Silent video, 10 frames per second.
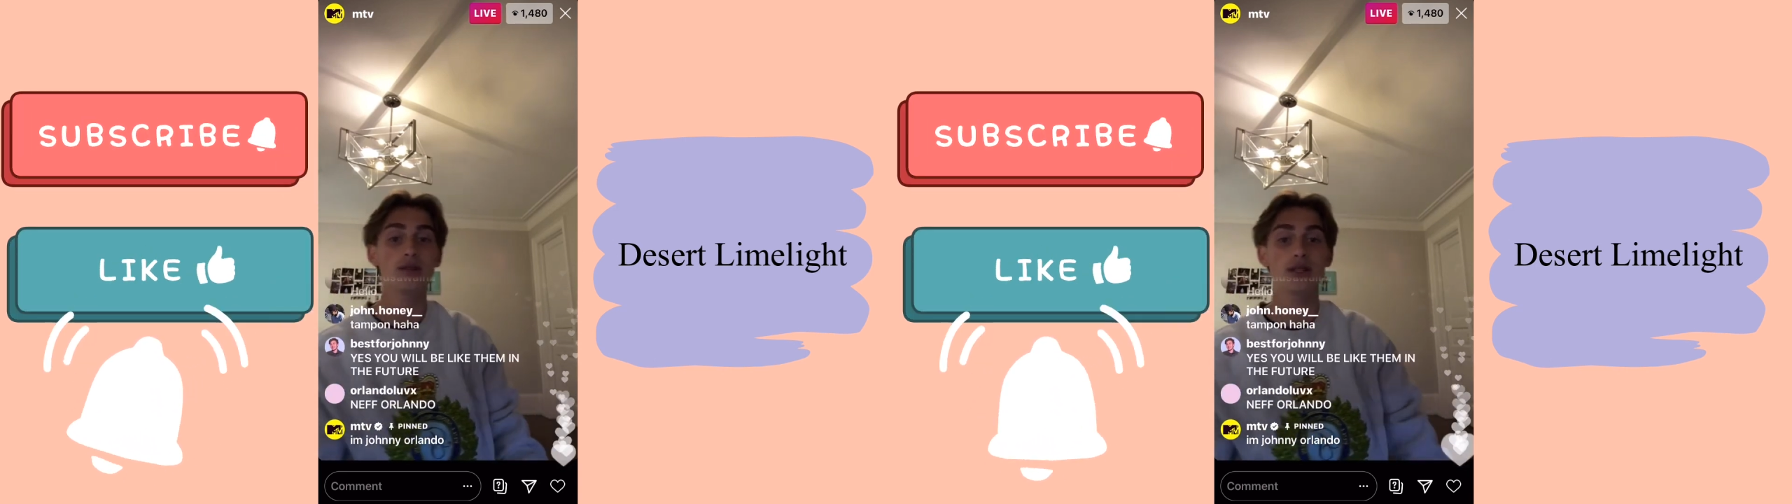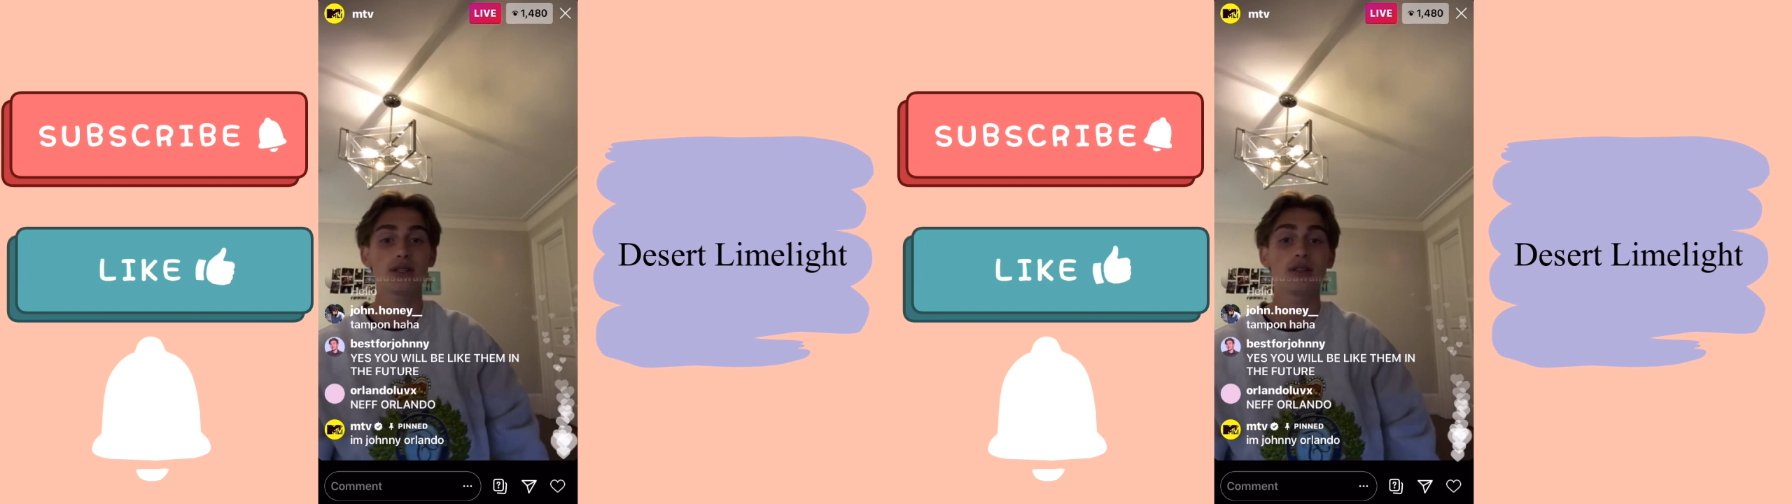
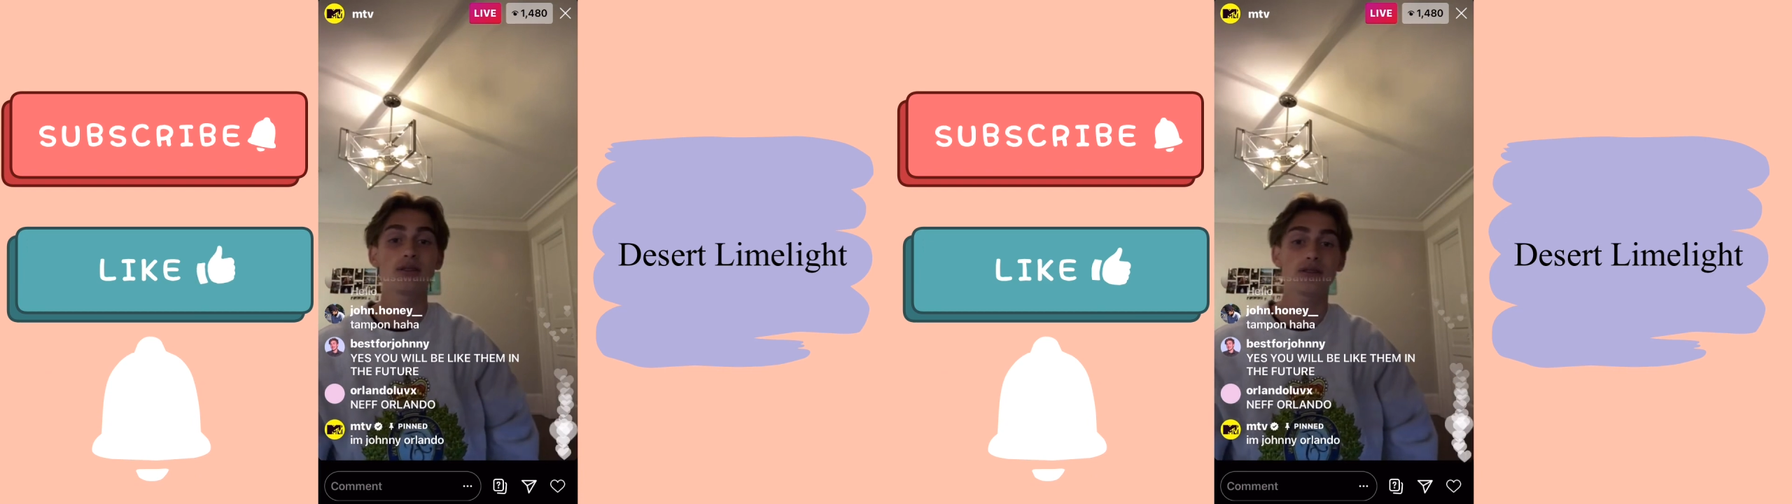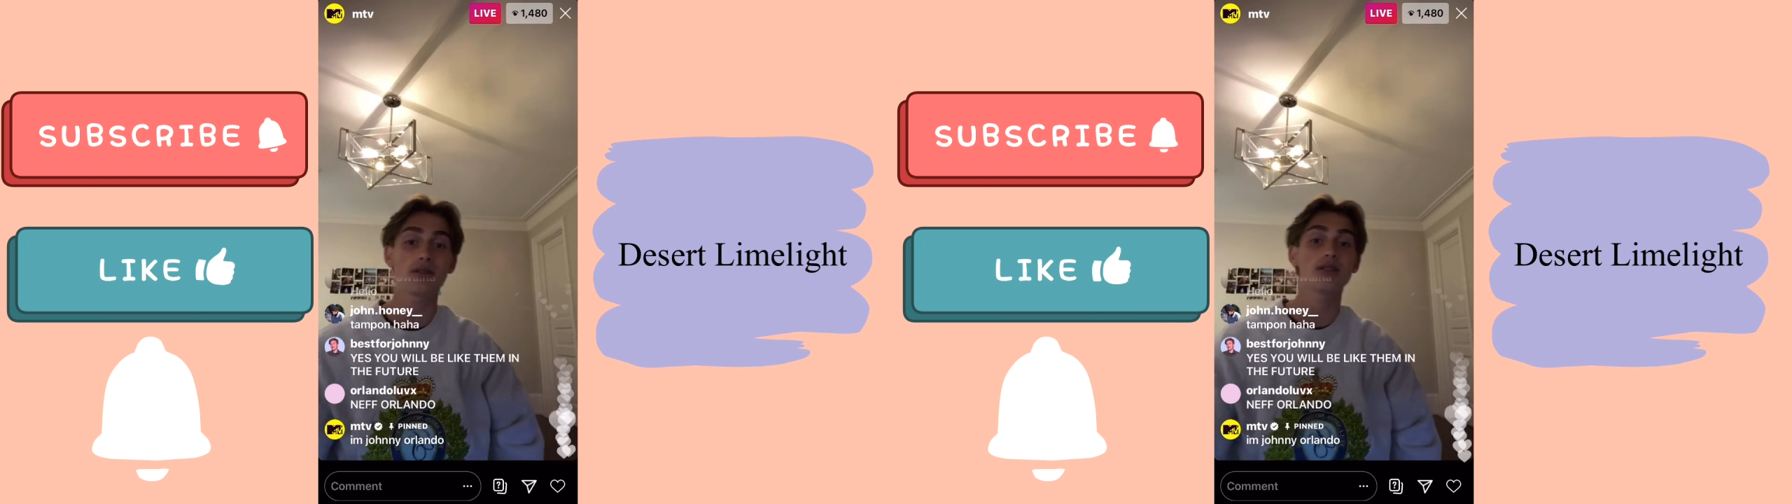
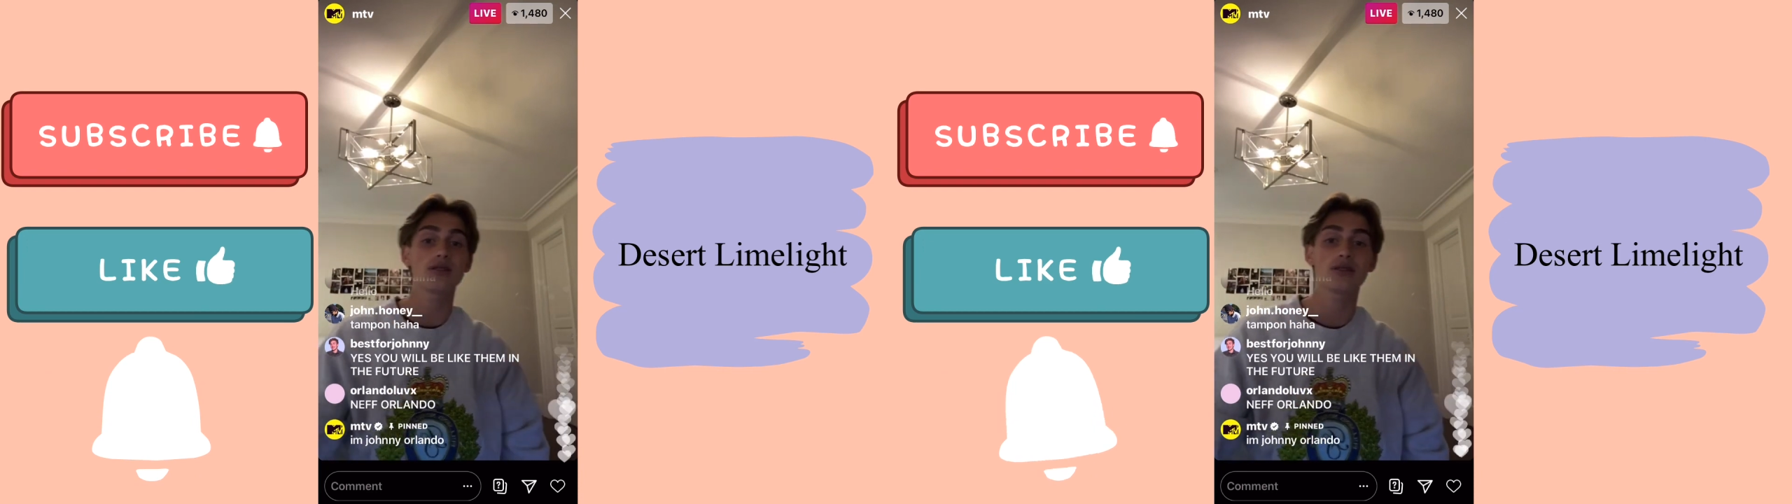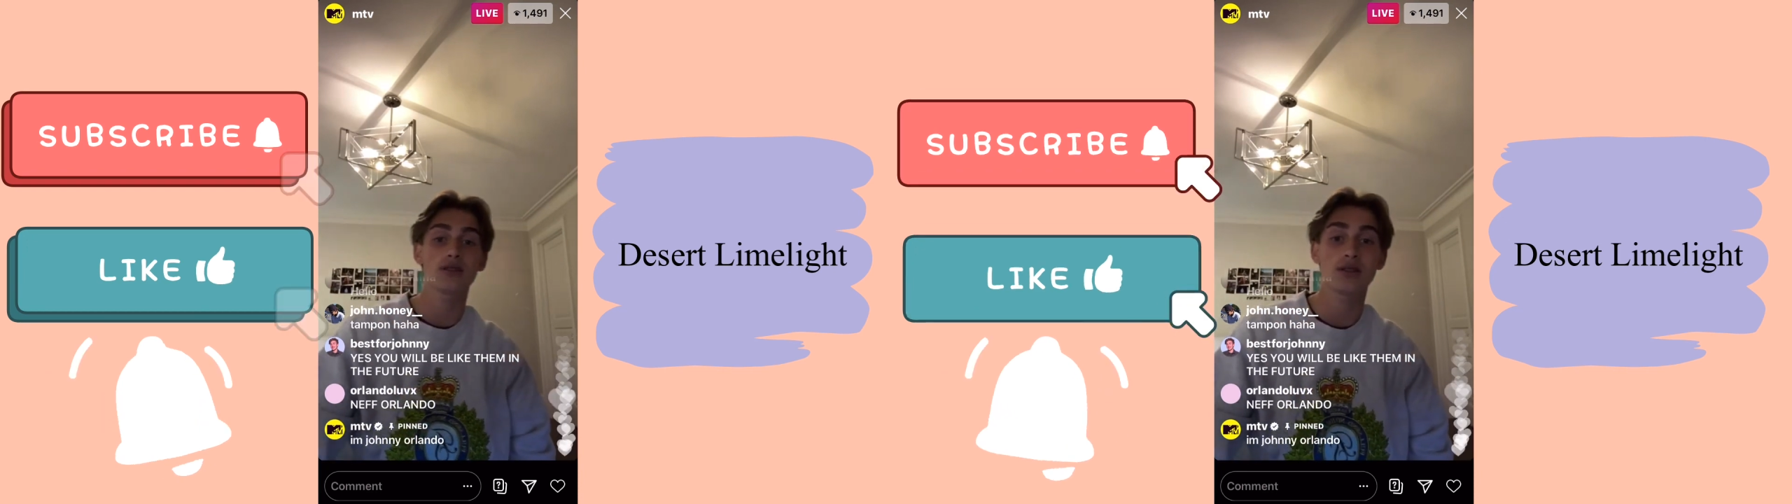the
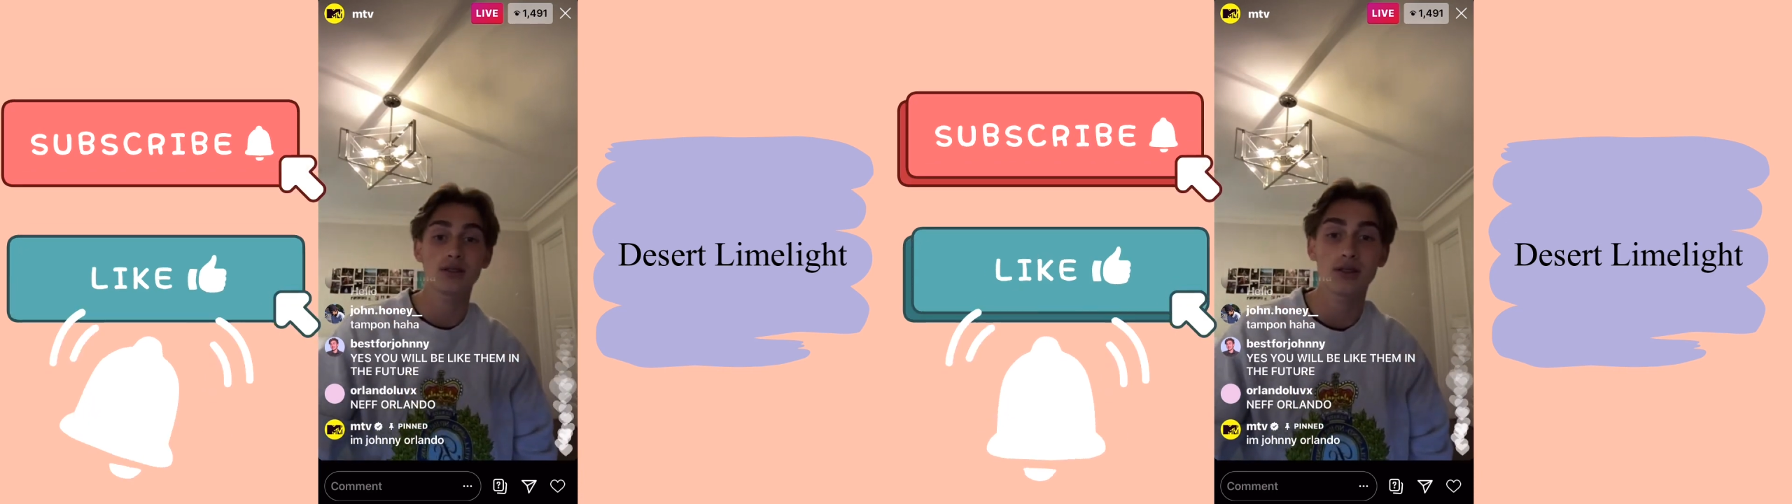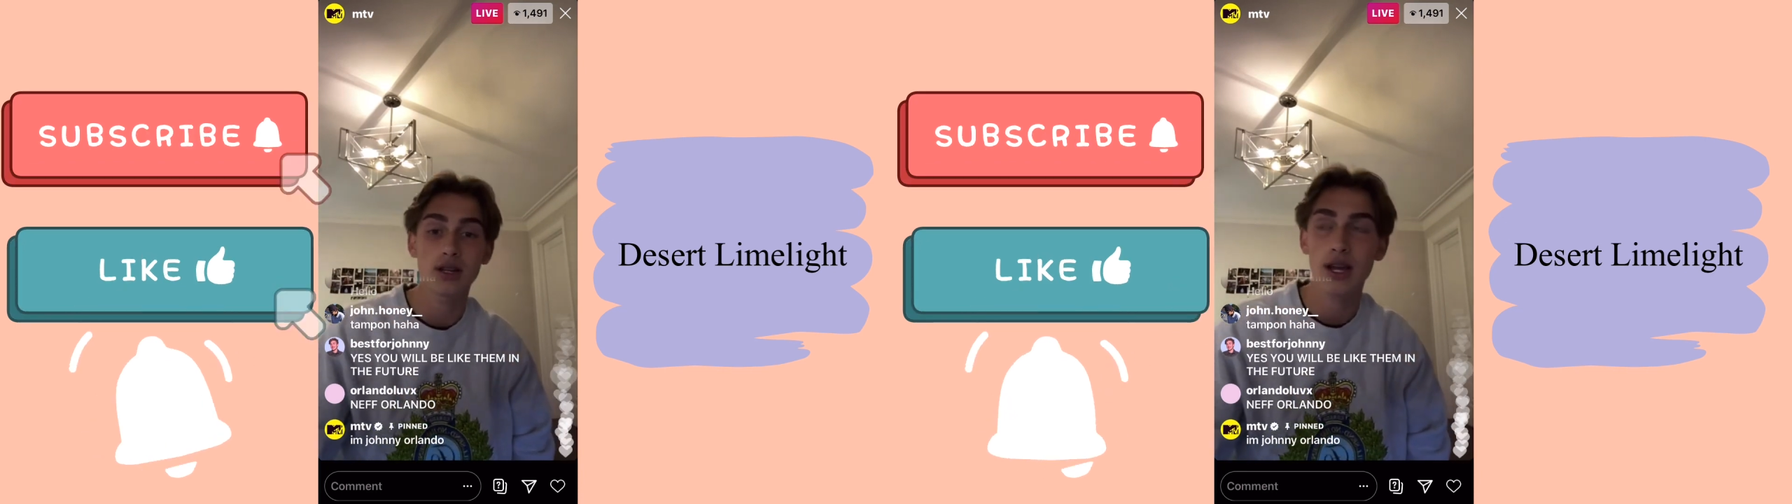stars tonight.